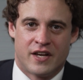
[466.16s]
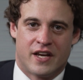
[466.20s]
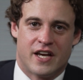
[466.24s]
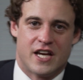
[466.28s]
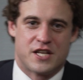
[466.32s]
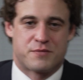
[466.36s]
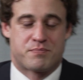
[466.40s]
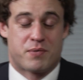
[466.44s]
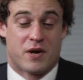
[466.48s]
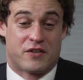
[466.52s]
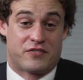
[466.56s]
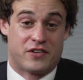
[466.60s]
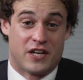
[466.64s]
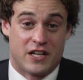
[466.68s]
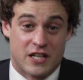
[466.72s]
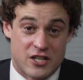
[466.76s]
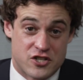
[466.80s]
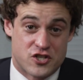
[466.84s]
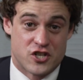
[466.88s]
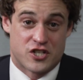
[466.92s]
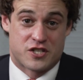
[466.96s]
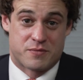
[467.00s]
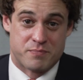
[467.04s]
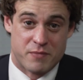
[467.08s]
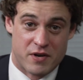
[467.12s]
It's perfectly
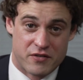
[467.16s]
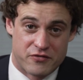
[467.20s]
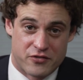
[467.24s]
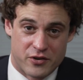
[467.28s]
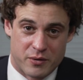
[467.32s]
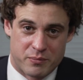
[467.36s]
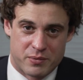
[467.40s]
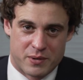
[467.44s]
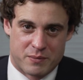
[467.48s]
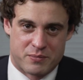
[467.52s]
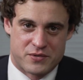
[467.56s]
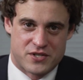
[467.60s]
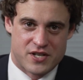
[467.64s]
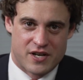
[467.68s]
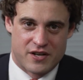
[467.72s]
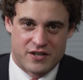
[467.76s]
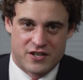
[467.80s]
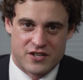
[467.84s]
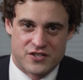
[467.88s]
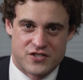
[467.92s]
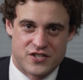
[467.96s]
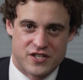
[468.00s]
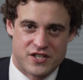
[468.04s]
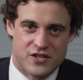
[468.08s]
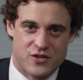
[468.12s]
legitimate for a property owner
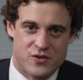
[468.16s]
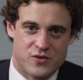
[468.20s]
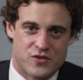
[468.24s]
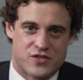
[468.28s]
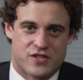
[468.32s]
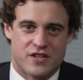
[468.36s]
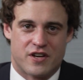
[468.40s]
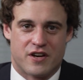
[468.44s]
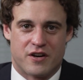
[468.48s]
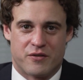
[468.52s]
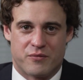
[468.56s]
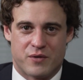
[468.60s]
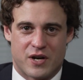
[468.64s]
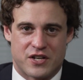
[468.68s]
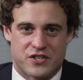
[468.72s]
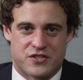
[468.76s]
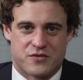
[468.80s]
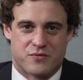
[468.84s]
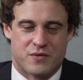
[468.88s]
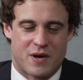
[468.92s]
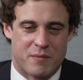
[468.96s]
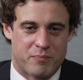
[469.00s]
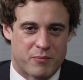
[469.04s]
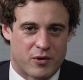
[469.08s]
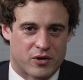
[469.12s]
to use the
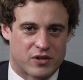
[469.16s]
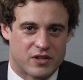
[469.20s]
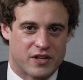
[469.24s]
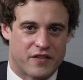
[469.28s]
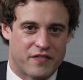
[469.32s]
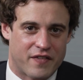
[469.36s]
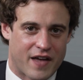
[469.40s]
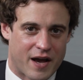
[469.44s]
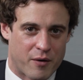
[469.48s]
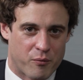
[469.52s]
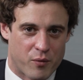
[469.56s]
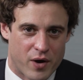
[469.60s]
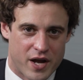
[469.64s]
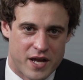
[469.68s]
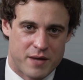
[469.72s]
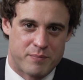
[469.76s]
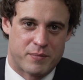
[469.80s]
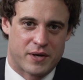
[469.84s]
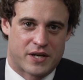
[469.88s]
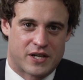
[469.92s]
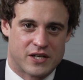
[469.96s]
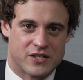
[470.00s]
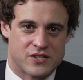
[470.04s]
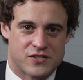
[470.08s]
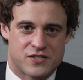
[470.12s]
rent-to-rent model in that way
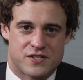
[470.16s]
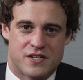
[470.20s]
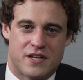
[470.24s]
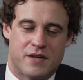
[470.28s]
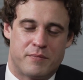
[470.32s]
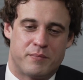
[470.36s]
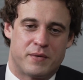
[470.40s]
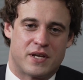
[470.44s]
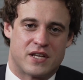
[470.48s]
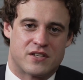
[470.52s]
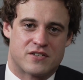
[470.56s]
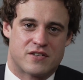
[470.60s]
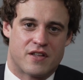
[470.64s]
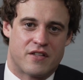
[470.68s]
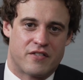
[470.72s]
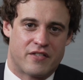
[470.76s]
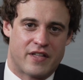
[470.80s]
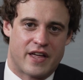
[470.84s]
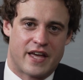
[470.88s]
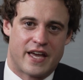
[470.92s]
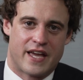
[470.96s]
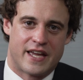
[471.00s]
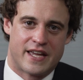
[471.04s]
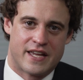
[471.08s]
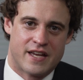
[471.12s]
because it means that
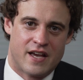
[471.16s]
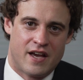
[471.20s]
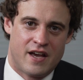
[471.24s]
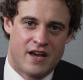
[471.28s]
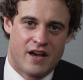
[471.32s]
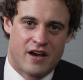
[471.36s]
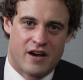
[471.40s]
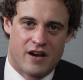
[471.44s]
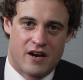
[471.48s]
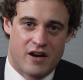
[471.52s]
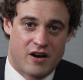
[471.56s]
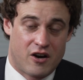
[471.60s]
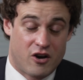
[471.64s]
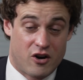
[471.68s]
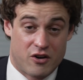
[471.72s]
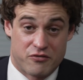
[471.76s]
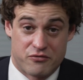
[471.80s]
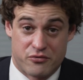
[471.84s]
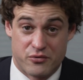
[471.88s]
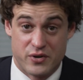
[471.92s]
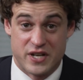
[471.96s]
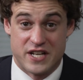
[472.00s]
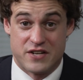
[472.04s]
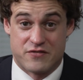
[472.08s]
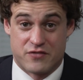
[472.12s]
they are
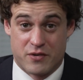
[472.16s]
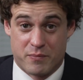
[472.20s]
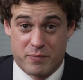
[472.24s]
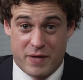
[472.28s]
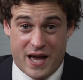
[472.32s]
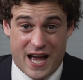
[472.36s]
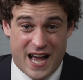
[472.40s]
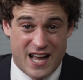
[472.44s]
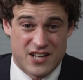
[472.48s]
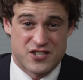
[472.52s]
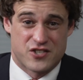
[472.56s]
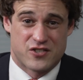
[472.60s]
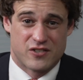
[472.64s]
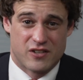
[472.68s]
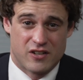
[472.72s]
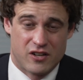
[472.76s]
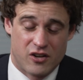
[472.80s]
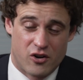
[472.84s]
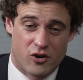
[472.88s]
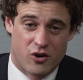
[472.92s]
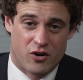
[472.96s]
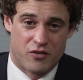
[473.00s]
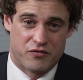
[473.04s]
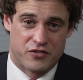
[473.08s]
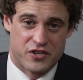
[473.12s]
freed from the hassle
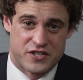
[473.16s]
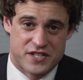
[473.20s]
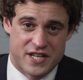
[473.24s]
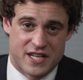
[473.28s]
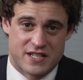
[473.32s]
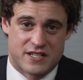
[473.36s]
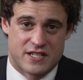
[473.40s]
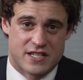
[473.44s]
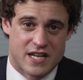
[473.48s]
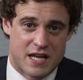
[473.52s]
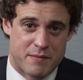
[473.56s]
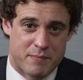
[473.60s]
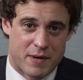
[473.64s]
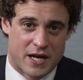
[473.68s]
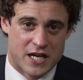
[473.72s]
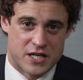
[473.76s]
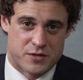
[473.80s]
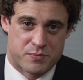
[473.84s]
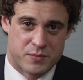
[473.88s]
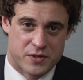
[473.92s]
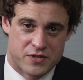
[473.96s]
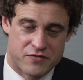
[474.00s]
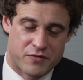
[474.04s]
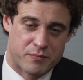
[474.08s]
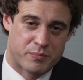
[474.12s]
of the day-to-day
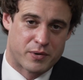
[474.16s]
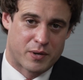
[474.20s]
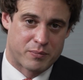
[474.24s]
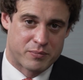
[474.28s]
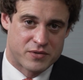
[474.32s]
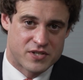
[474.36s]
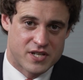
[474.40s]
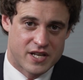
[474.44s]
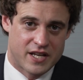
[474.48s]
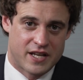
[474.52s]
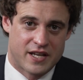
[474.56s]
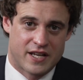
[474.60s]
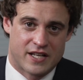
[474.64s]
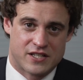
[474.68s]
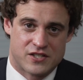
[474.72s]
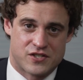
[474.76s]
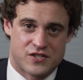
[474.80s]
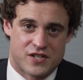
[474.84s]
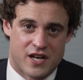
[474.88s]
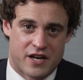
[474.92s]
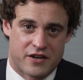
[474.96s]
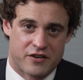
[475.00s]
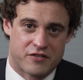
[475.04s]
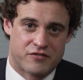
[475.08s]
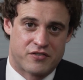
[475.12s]
management of a property.
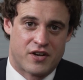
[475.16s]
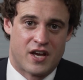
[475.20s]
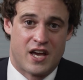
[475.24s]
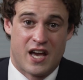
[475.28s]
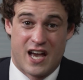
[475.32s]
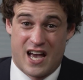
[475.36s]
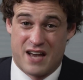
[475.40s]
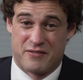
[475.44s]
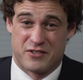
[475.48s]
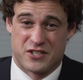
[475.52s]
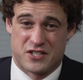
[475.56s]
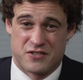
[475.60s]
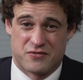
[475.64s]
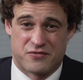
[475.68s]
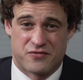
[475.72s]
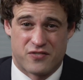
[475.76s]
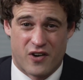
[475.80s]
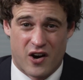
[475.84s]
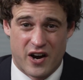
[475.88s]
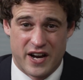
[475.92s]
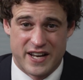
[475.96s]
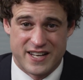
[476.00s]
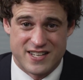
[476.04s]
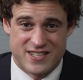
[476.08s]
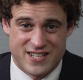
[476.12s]
Instead of having to
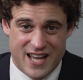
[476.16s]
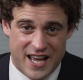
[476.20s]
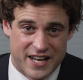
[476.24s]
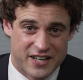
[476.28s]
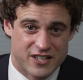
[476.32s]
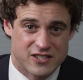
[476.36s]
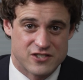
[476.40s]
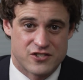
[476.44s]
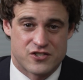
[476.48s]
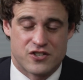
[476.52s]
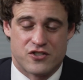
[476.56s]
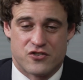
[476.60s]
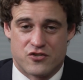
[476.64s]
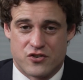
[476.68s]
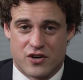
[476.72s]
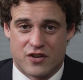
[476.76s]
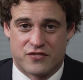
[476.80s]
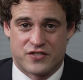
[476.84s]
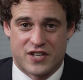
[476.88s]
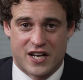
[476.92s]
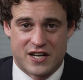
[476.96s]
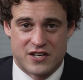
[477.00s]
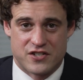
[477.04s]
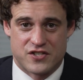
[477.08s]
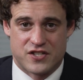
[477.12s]
find tenants and draft
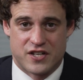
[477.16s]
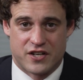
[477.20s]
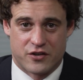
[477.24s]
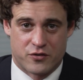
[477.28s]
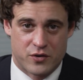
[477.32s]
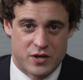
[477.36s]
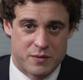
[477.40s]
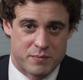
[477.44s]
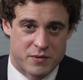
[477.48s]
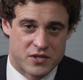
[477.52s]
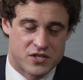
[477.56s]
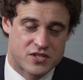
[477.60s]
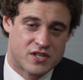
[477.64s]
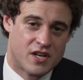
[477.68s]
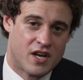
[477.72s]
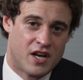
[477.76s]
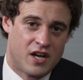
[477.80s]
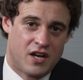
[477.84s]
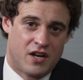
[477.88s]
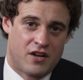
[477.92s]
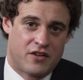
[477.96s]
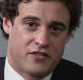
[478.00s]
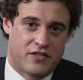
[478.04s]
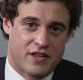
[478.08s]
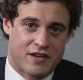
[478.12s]
tenancy agreements,
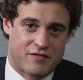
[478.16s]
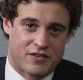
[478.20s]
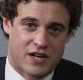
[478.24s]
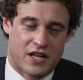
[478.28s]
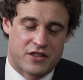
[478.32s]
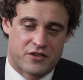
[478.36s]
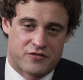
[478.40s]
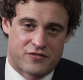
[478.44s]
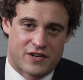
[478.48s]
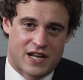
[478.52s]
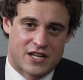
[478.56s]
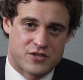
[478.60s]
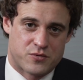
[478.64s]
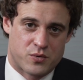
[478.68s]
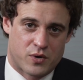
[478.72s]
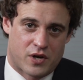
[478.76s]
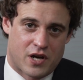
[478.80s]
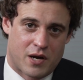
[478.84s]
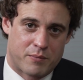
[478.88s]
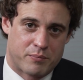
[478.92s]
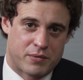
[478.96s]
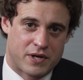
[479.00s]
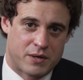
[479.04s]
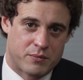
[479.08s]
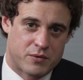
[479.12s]
they've let the flat to a
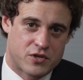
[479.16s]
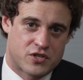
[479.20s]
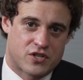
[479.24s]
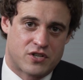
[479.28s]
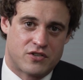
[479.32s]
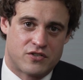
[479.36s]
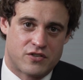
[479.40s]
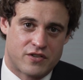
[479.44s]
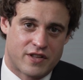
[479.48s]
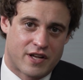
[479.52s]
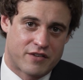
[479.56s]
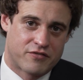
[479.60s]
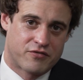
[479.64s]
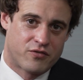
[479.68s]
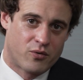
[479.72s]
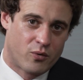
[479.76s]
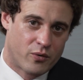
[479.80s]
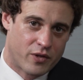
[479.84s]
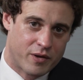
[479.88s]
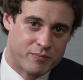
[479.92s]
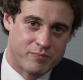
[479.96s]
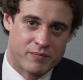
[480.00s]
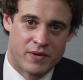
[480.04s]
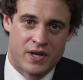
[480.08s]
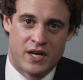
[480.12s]
company which can do that for
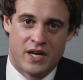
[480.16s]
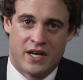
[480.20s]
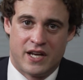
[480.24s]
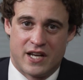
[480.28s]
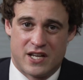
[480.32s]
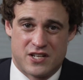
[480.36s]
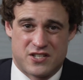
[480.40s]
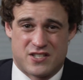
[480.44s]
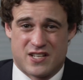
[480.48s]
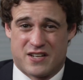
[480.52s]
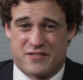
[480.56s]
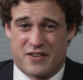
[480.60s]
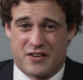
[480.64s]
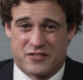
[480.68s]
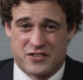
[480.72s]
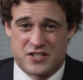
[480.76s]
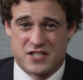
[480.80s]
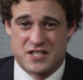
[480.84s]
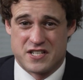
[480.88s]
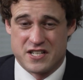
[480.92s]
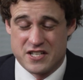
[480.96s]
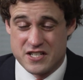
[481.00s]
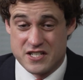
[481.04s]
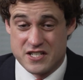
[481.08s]
them. Instead of having to